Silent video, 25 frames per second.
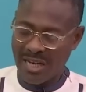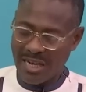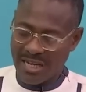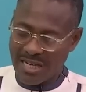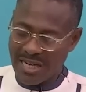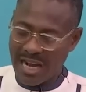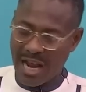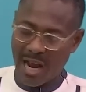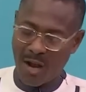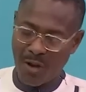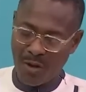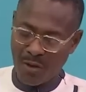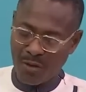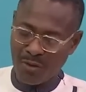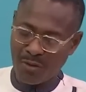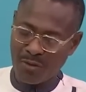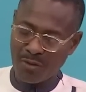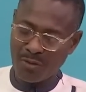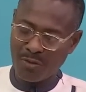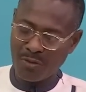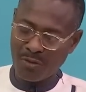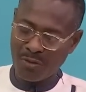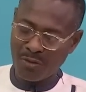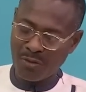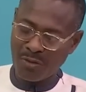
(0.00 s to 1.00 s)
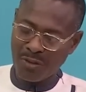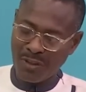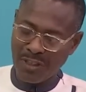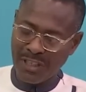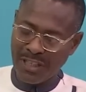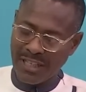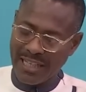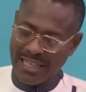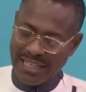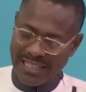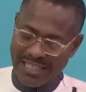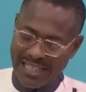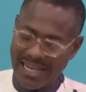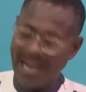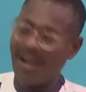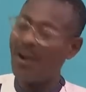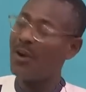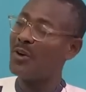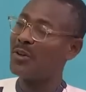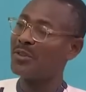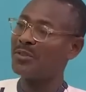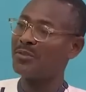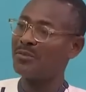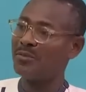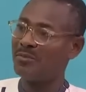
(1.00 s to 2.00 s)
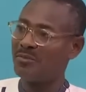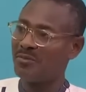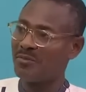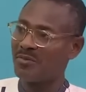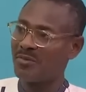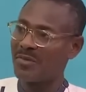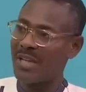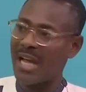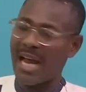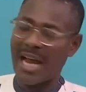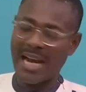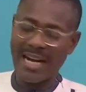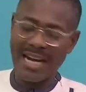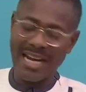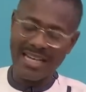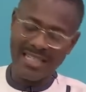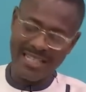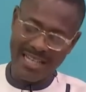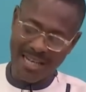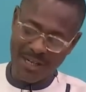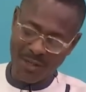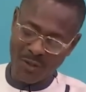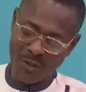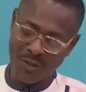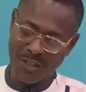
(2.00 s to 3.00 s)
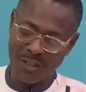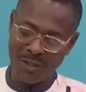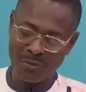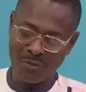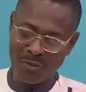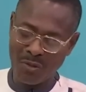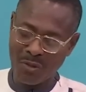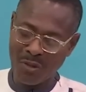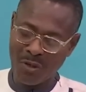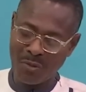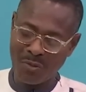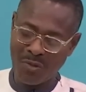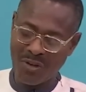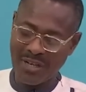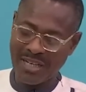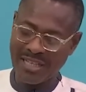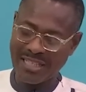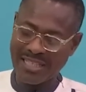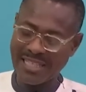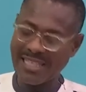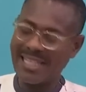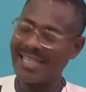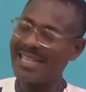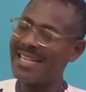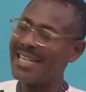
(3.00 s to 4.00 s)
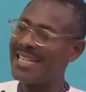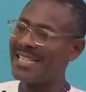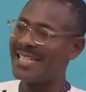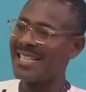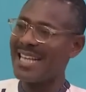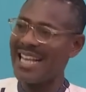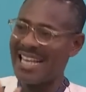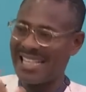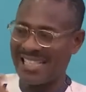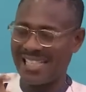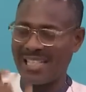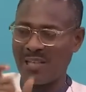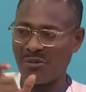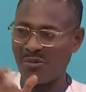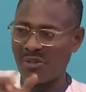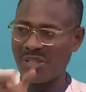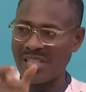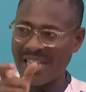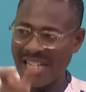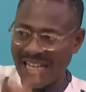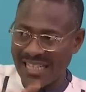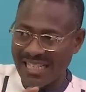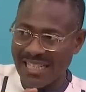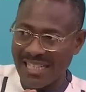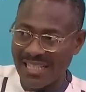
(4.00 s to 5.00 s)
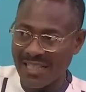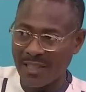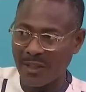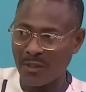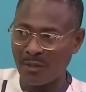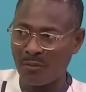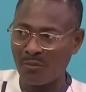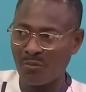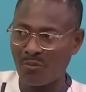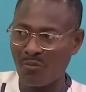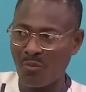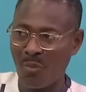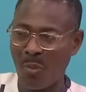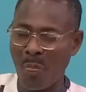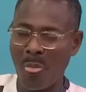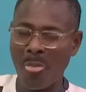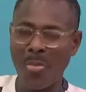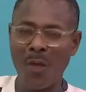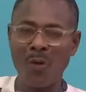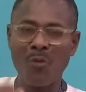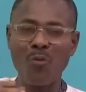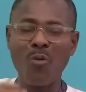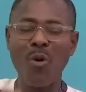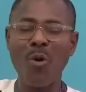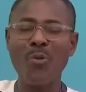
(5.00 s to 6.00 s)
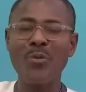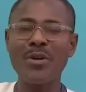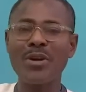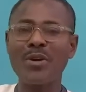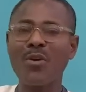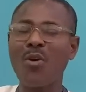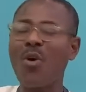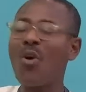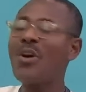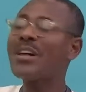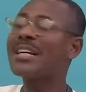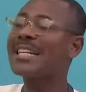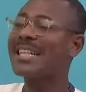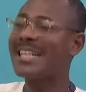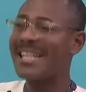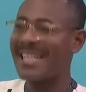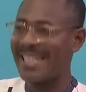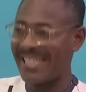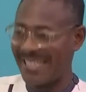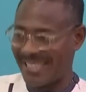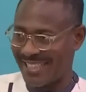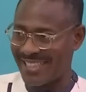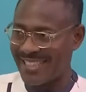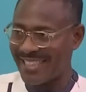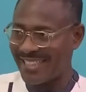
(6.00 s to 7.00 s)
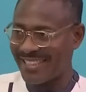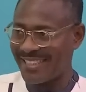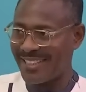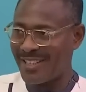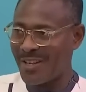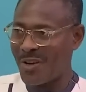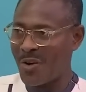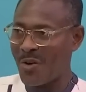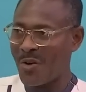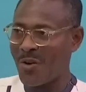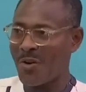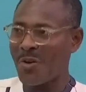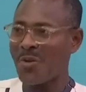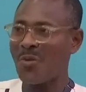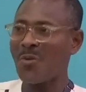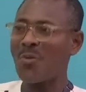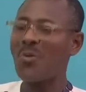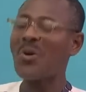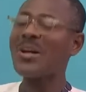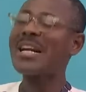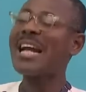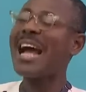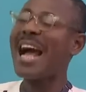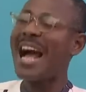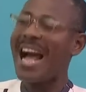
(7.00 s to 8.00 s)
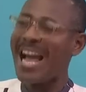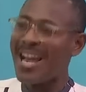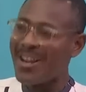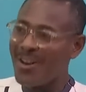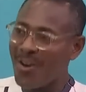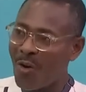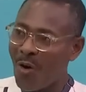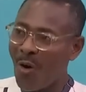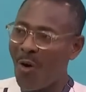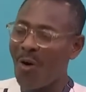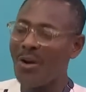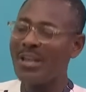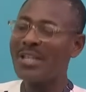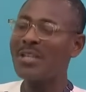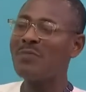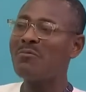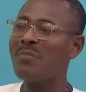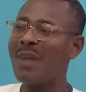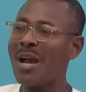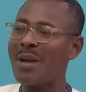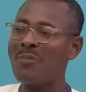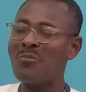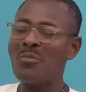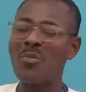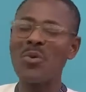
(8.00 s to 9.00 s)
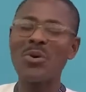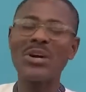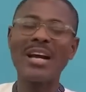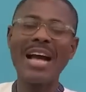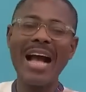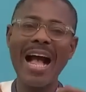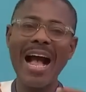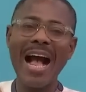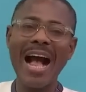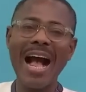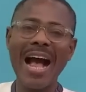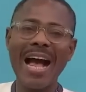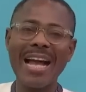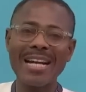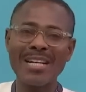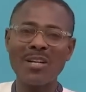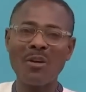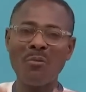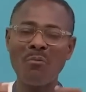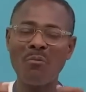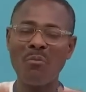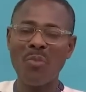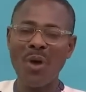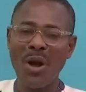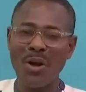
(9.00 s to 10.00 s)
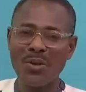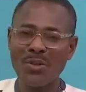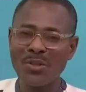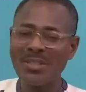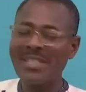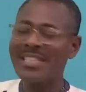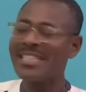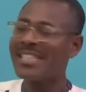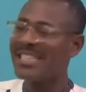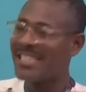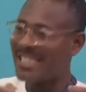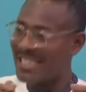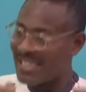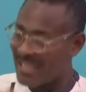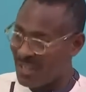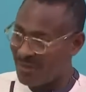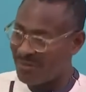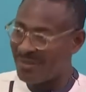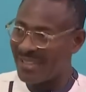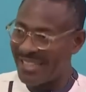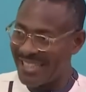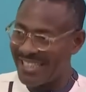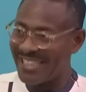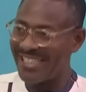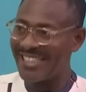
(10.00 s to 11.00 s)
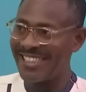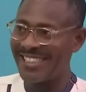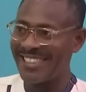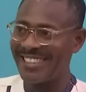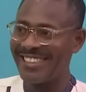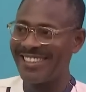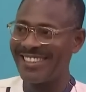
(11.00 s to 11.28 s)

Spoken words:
Now, later on, other psychology built upon it and said this exceptional zeal, what we call grit, what I call in my book hard-boiled determination.